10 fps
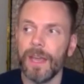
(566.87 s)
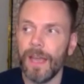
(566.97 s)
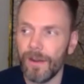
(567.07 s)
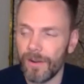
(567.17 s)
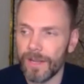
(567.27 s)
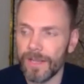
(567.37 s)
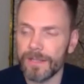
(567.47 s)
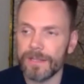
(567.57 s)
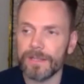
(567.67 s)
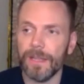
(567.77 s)

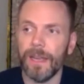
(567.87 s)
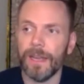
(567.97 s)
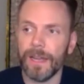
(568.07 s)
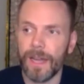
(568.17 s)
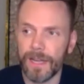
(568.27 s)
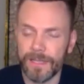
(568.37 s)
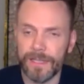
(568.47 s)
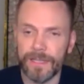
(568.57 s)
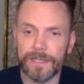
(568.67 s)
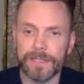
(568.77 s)
arrogance and
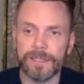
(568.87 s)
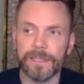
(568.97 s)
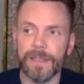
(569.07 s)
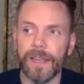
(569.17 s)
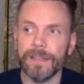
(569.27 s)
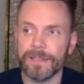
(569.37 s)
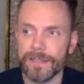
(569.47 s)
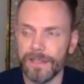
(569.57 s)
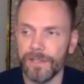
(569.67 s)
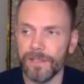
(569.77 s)
cockiness and
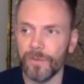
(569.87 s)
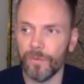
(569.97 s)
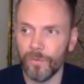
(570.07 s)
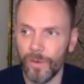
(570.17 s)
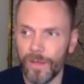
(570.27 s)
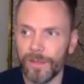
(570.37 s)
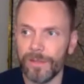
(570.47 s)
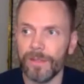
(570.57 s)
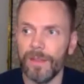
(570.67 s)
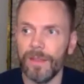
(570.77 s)
skill with
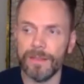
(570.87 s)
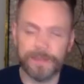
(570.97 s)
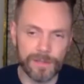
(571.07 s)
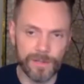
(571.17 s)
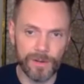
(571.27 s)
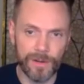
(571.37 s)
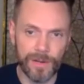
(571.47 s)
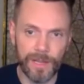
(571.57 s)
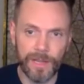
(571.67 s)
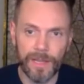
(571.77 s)

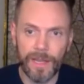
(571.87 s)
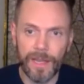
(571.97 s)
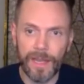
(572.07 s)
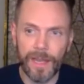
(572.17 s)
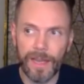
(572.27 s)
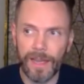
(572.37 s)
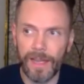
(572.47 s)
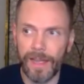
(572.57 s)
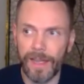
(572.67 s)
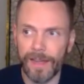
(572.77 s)
insecurity
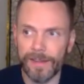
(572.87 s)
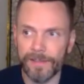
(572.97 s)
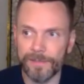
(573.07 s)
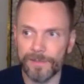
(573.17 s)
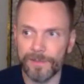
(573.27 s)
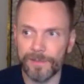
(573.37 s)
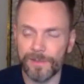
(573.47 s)
and